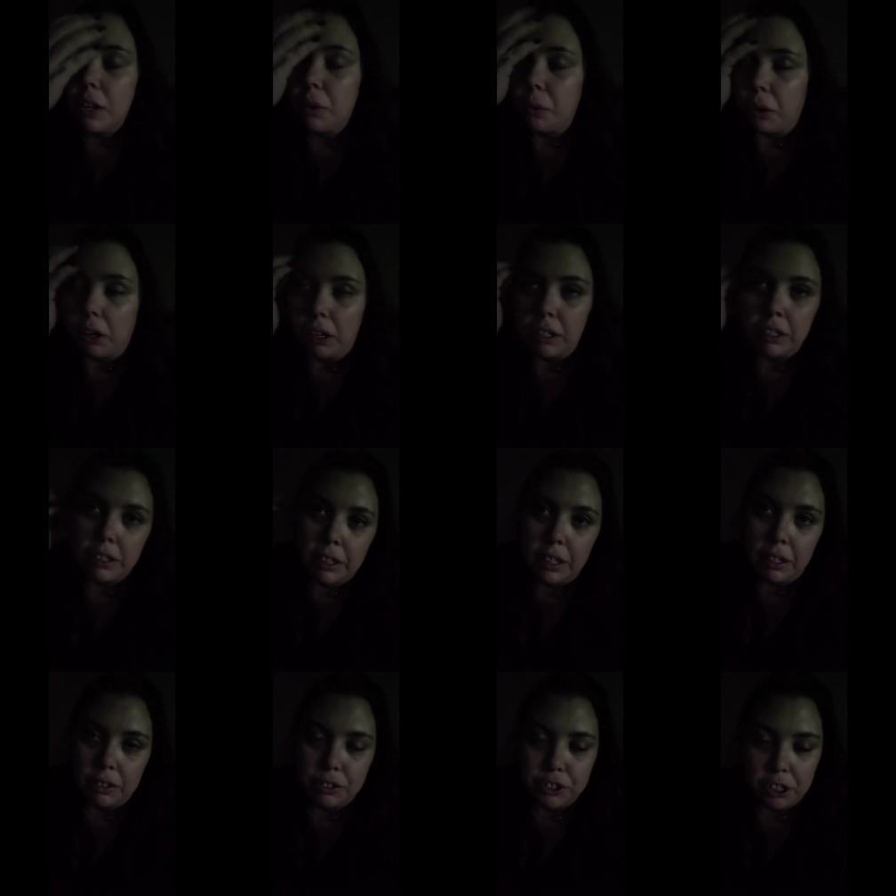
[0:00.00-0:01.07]
or
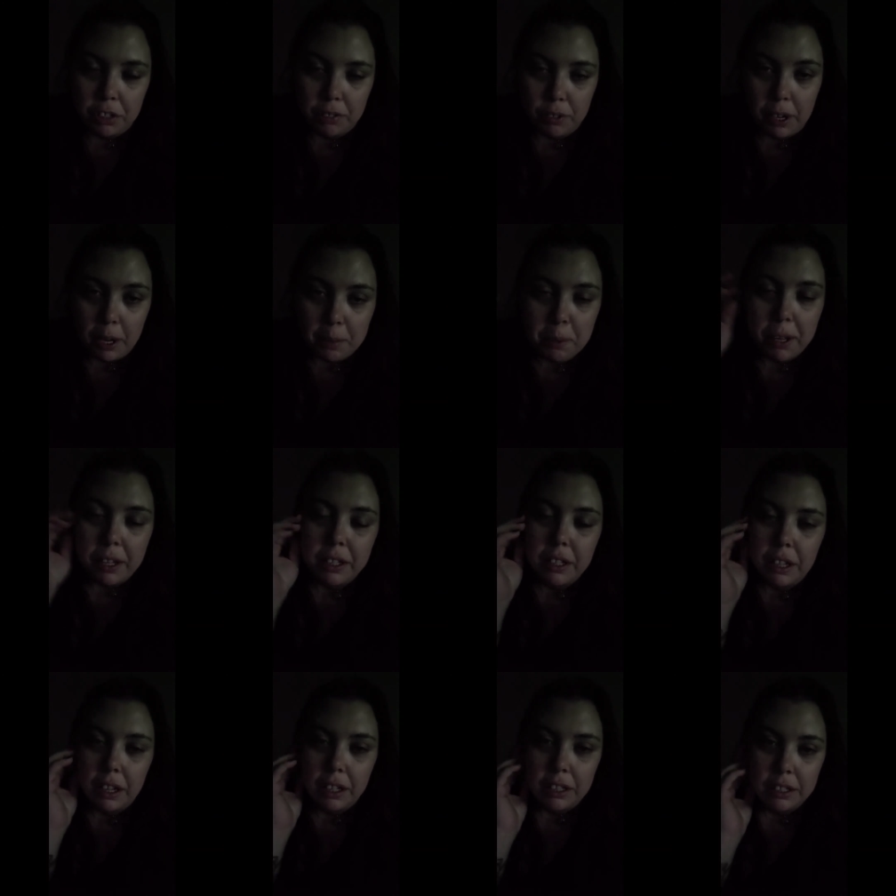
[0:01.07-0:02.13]
sugar-free, but
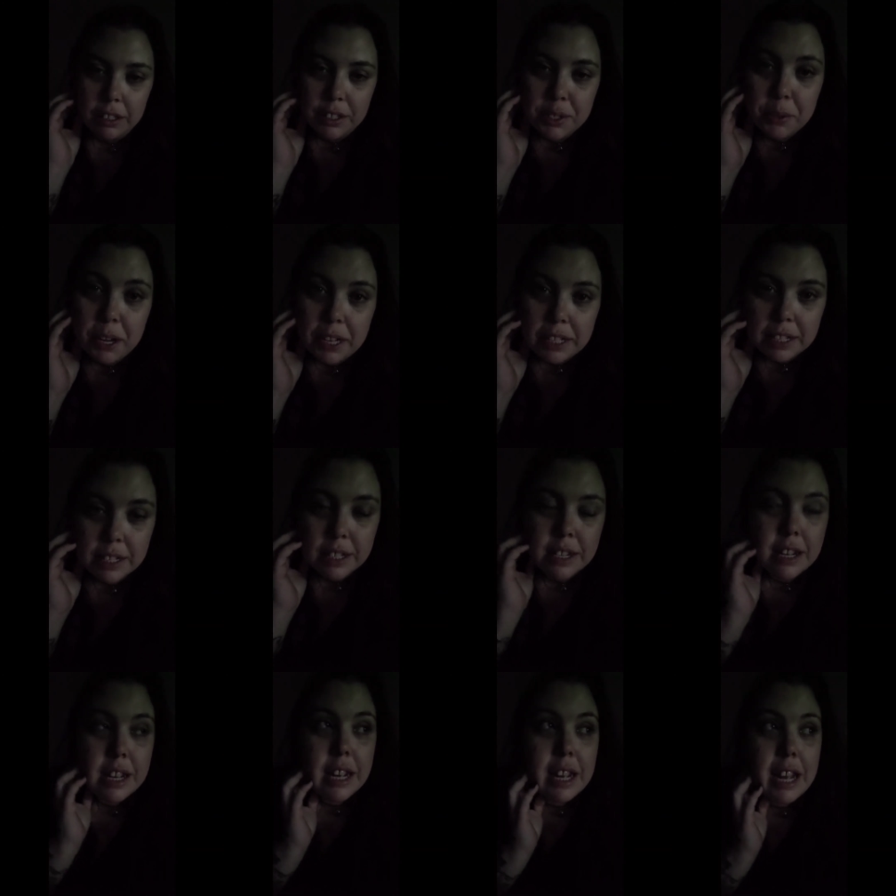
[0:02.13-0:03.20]
all sweets.
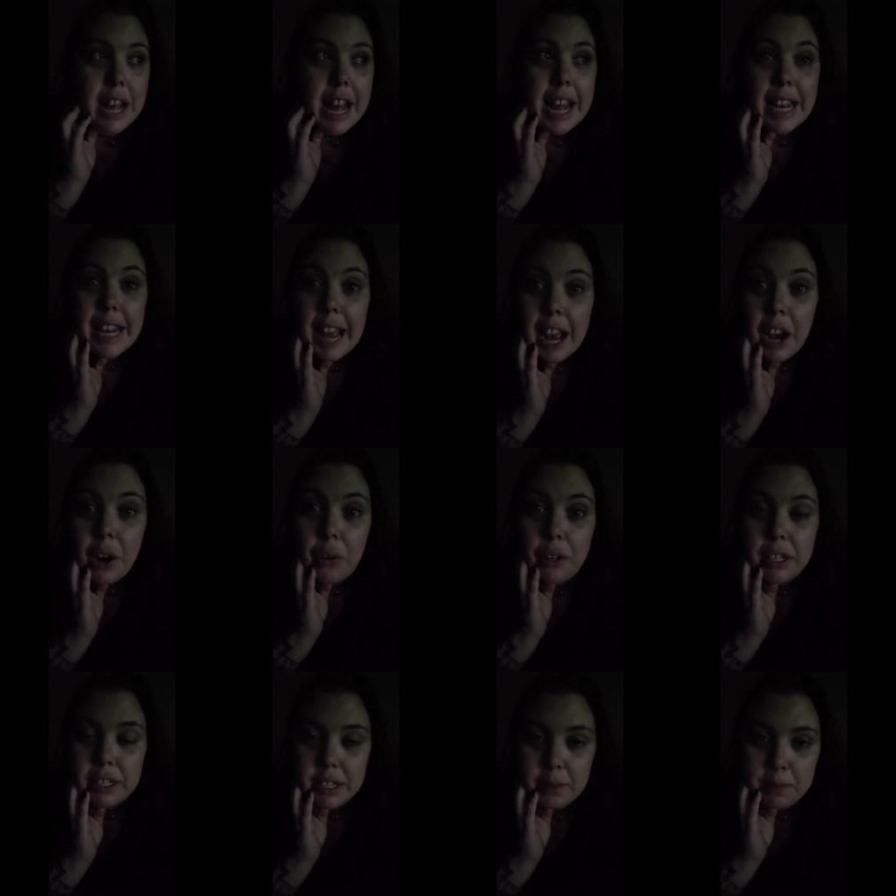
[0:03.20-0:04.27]
Now
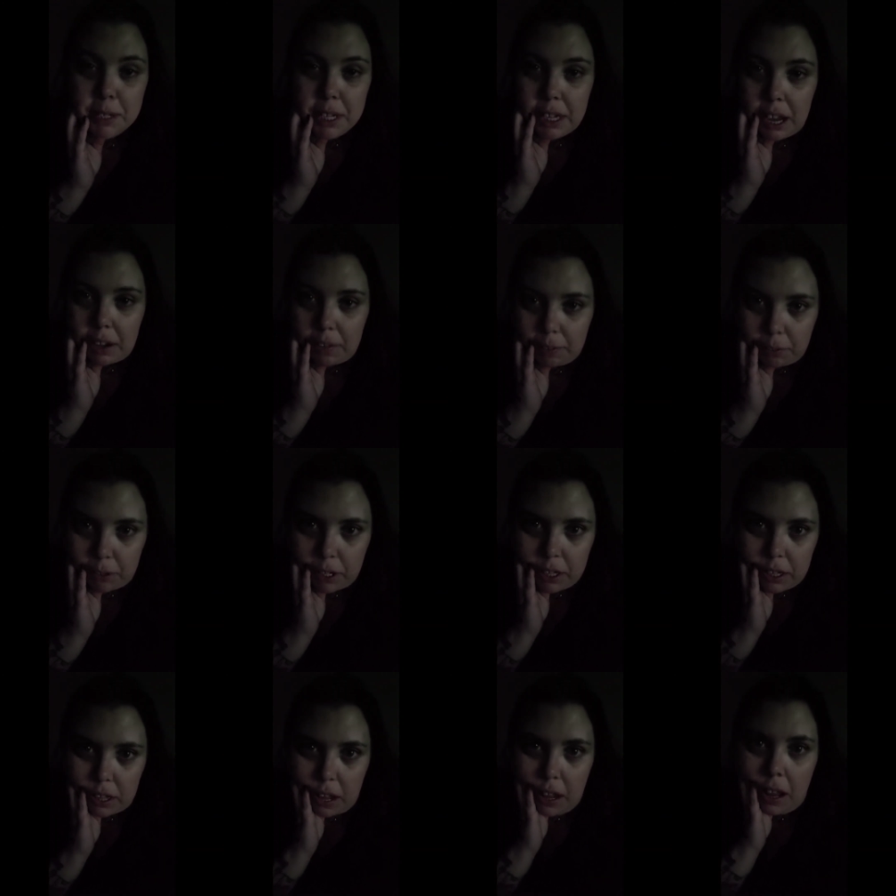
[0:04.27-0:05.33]
it seems like
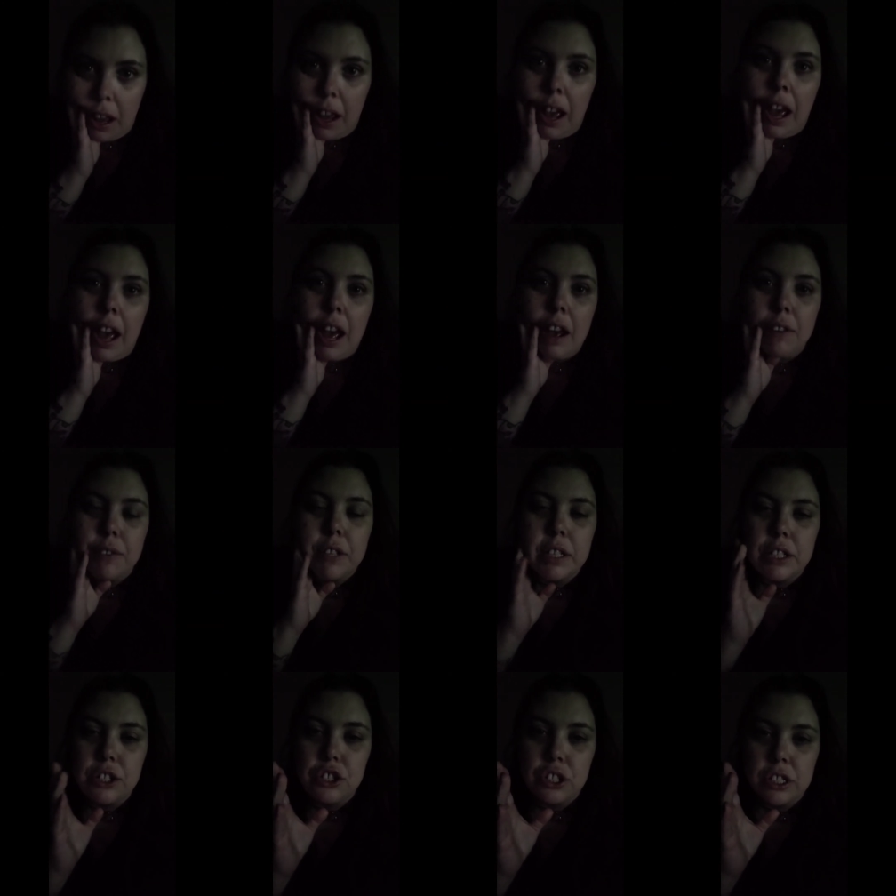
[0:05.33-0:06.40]
everything I have
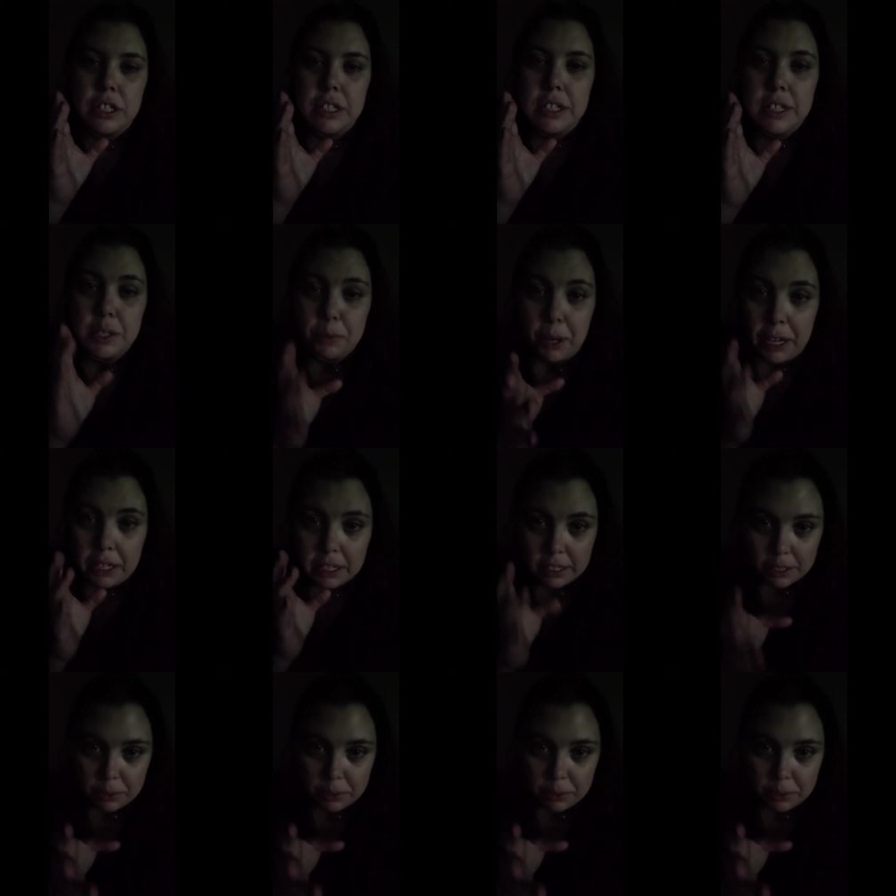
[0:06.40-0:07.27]
is just sweet,